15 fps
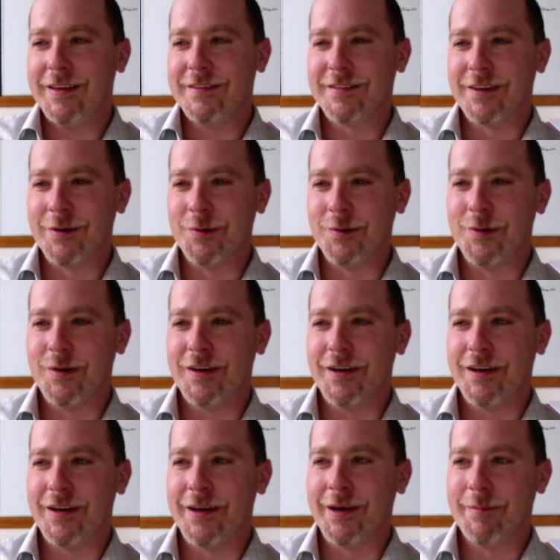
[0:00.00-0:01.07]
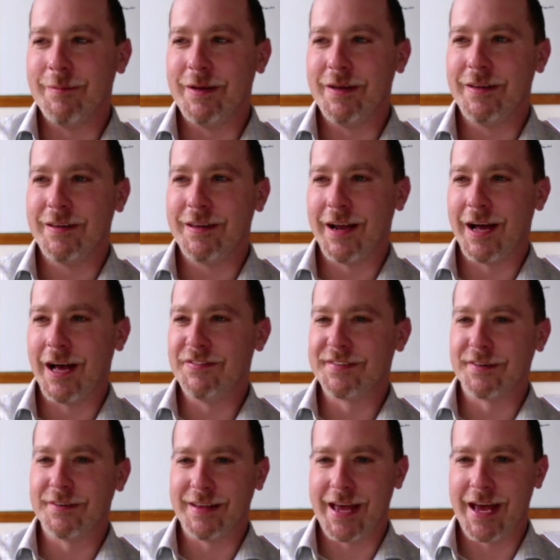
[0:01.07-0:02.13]
So, and I've
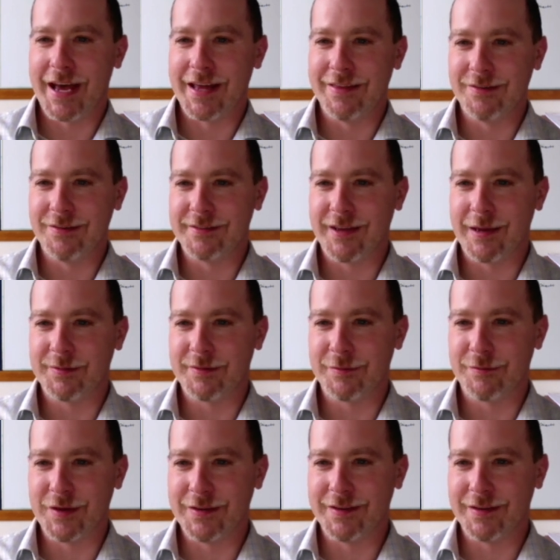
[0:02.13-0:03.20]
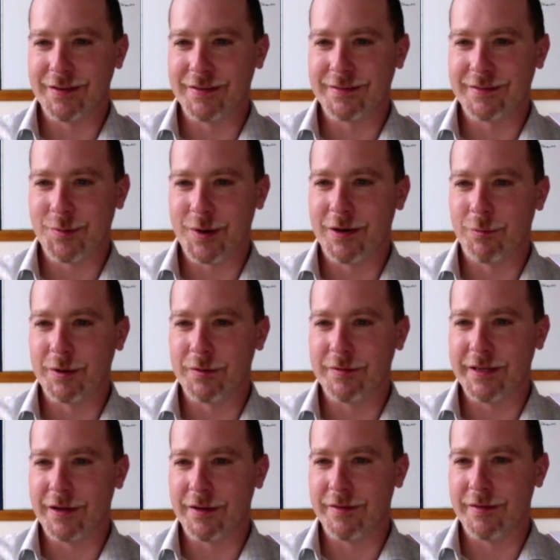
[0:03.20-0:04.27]
certainly had those types of feelings as well.
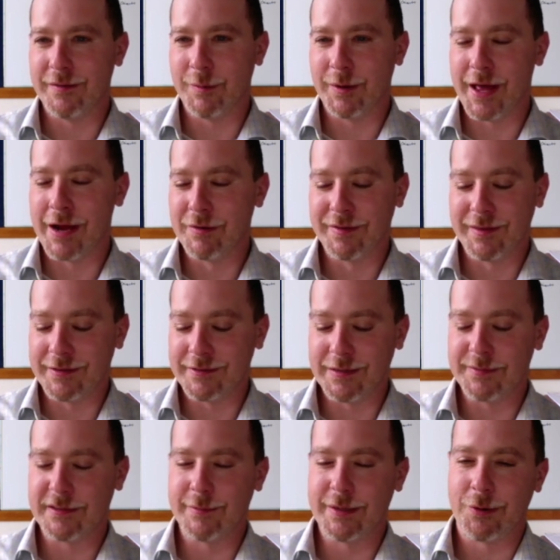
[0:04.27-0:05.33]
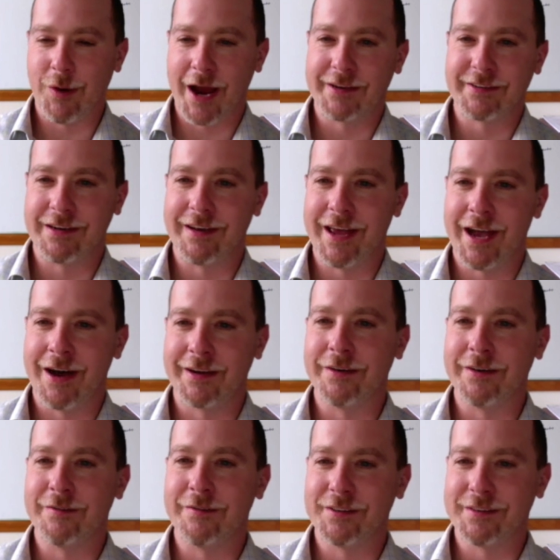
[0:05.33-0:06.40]
When everything seems to be crashing down on
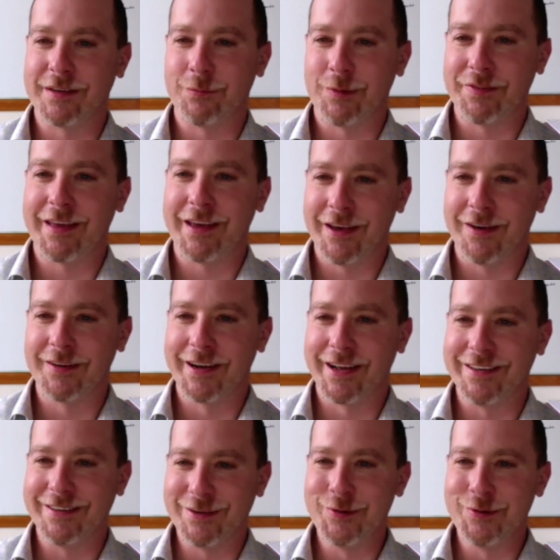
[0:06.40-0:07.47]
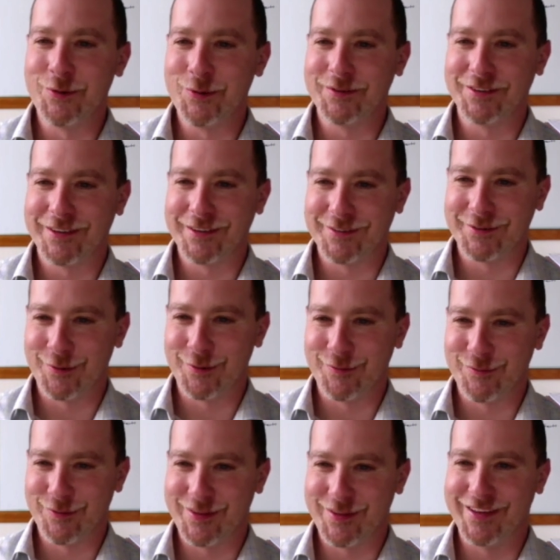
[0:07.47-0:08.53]
you, it feels like, what the hell did I do to
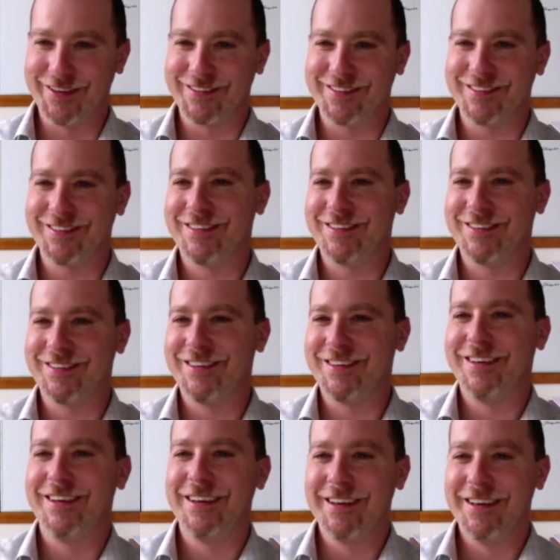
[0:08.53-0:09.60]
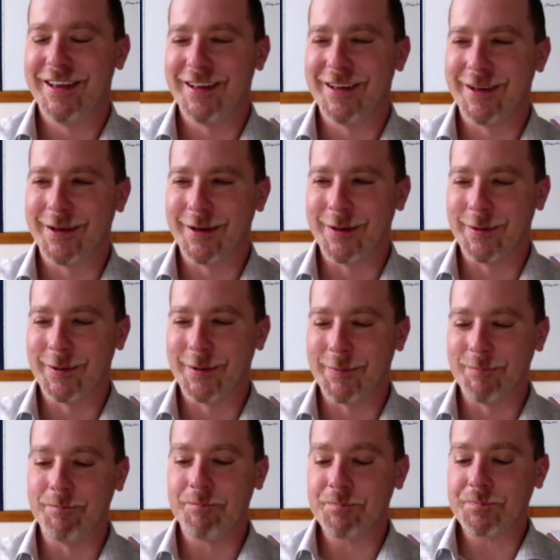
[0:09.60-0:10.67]
deserve this?
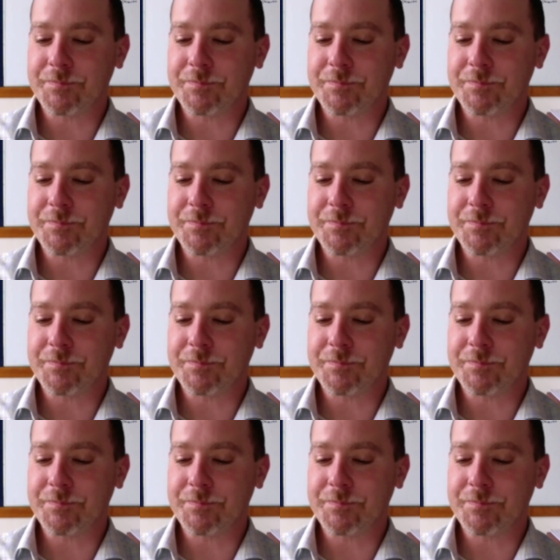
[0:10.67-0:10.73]
I